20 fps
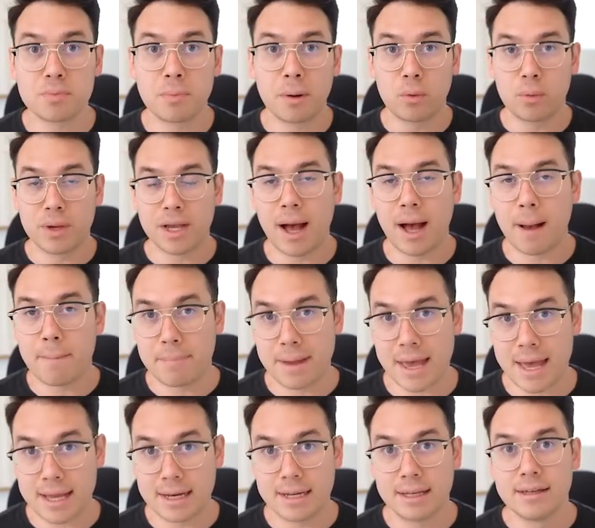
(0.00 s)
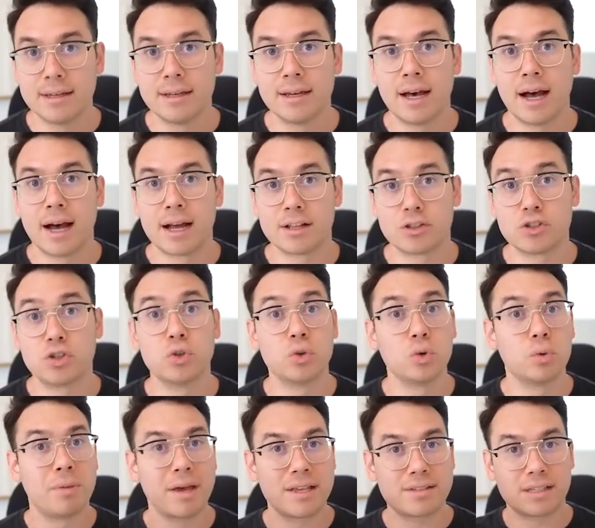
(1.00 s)
but we got paid
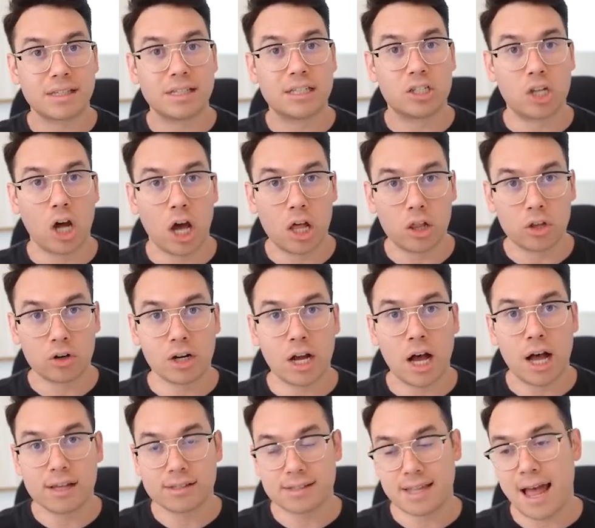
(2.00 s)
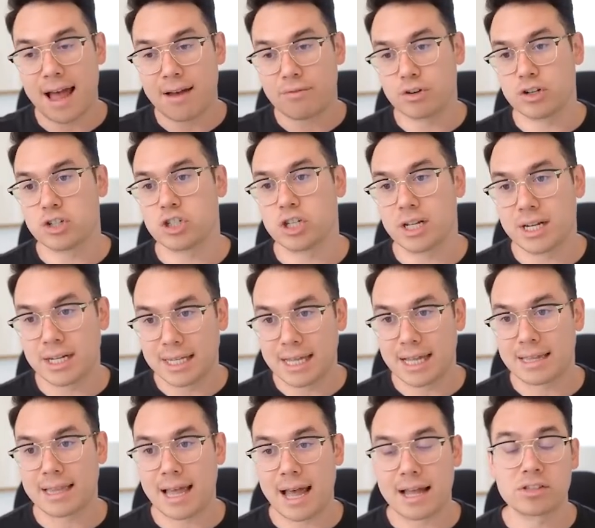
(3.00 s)
to basically dollar cost average and
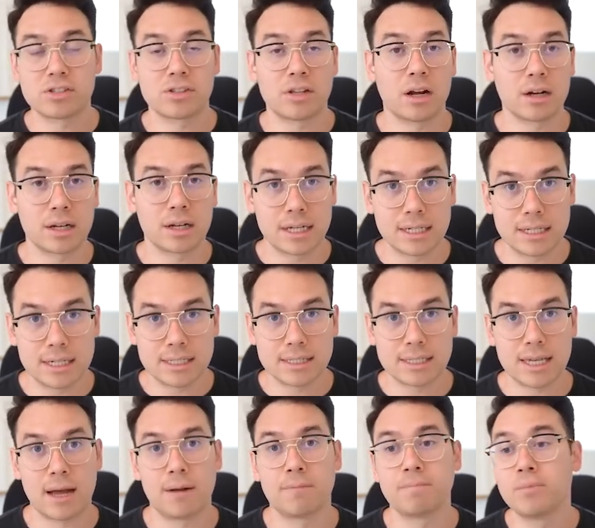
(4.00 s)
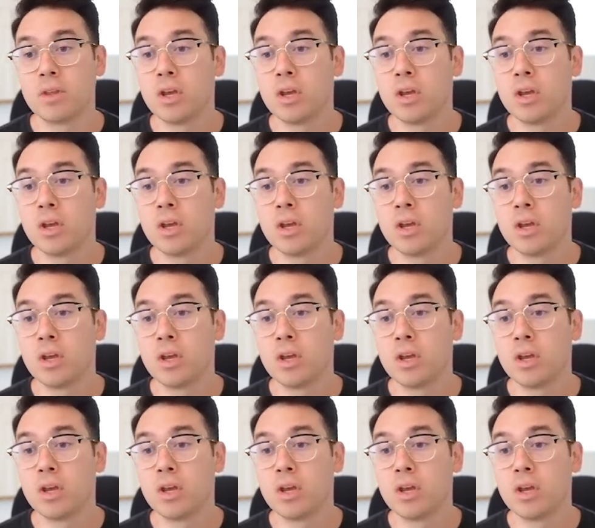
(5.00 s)
get that stock at a discount.